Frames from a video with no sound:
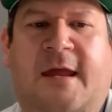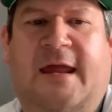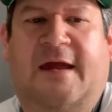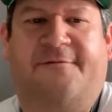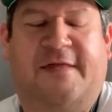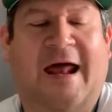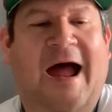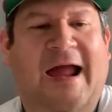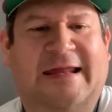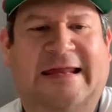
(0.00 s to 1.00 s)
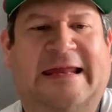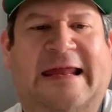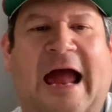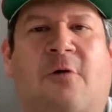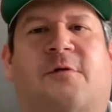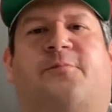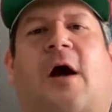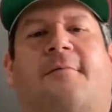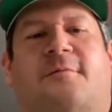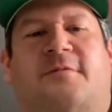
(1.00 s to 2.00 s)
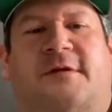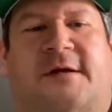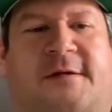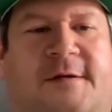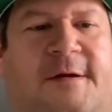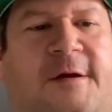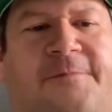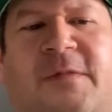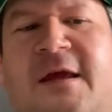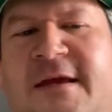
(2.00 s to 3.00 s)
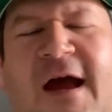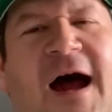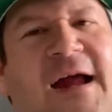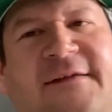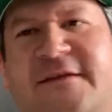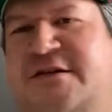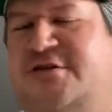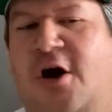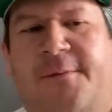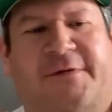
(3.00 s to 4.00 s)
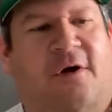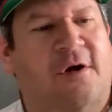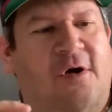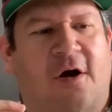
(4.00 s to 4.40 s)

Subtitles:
And for that high E, I would probably high C sharps are